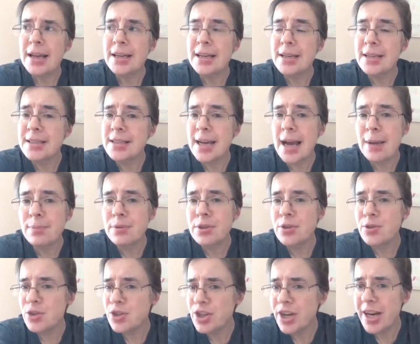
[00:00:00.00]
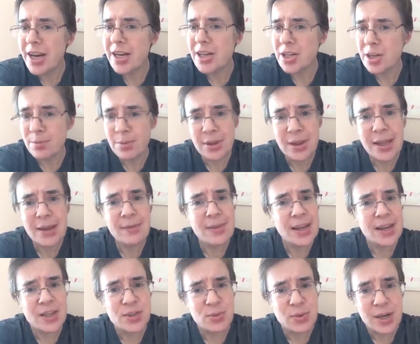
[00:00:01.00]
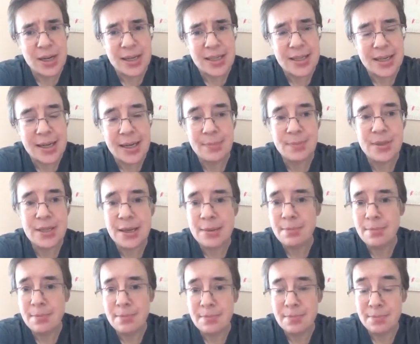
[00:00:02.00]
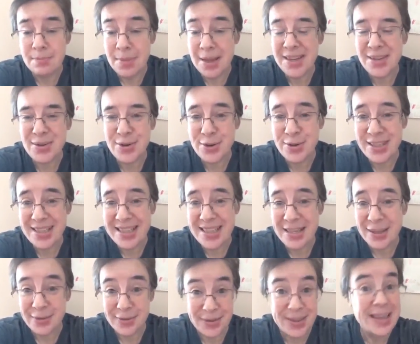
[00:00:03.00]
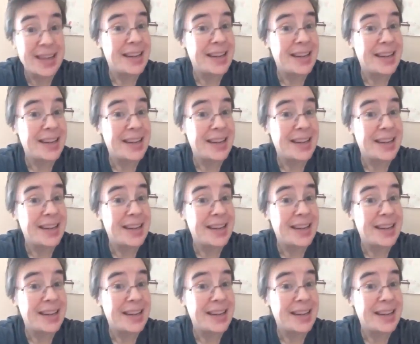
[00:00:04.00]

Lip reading: adapt to change. I believe that is what I typed. Mental note to self,